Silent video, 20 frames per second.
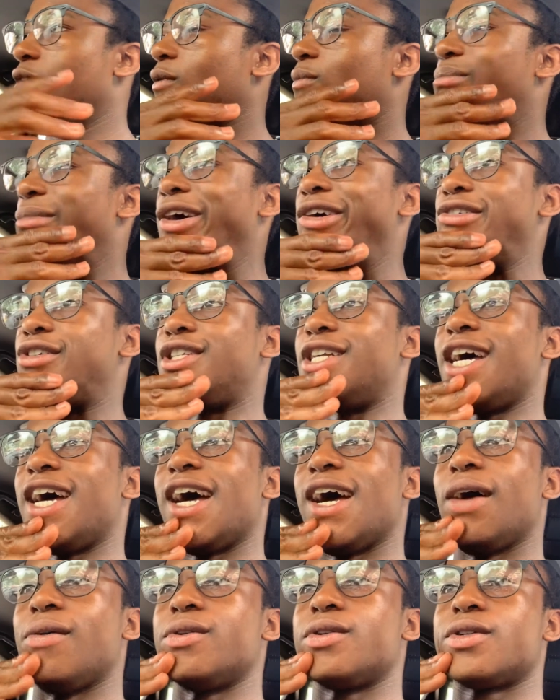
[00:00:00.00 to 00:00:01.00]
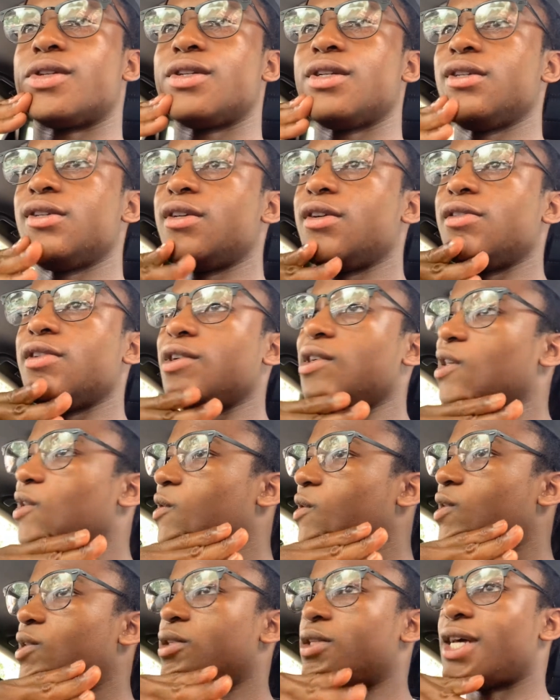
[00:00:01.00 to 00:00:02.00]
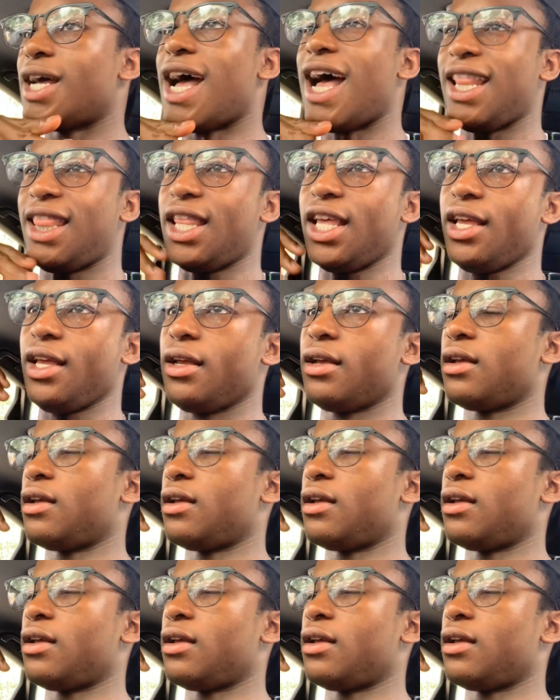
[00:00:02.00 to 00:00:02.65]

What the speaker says: most jobs, I think.